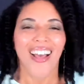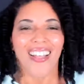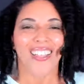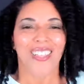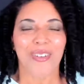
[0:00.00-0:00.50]
a
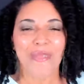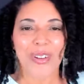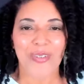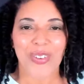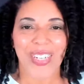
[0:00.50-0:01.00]
little bit
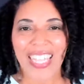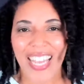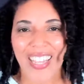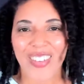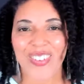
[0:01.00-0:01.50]
of your
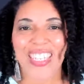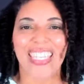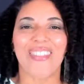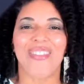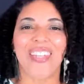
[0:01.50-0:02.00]
day, your
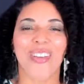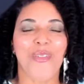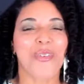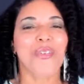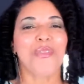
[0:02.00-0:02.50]
evening,
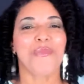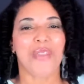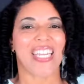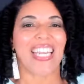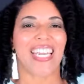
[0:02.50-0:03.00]
or your
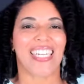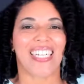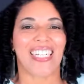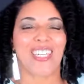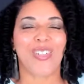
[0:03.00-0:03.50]

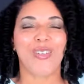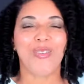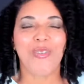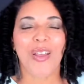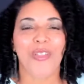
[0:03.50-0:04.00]
weekend
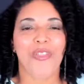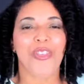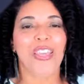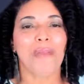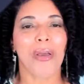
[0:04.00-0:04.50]
to
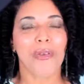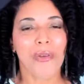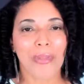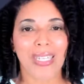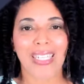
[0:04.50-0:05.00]
think about your
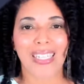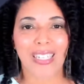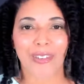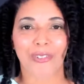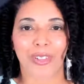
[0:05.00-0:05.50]
business
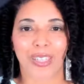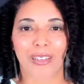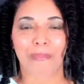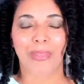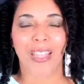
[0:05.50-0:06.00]

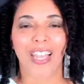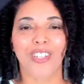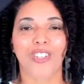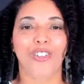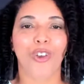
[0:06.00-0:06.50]
differently and
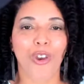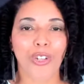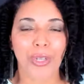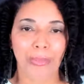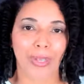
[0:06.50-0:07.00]
start
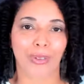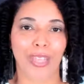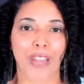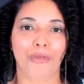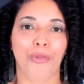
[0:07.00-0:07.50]
to build
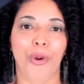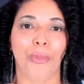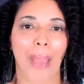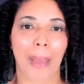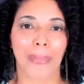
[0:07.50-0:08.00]
that
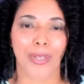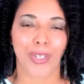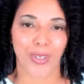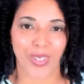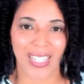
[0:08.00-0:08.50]
roadmap
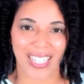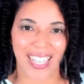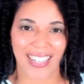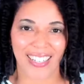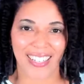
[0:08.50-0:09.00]
to
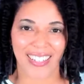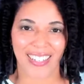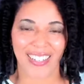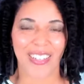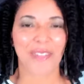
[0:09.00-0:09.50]
success.
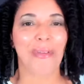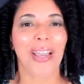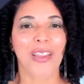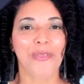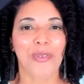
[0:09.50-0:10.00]

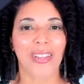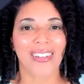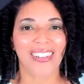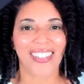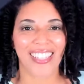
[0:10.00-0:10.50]
Goodbye, everyone.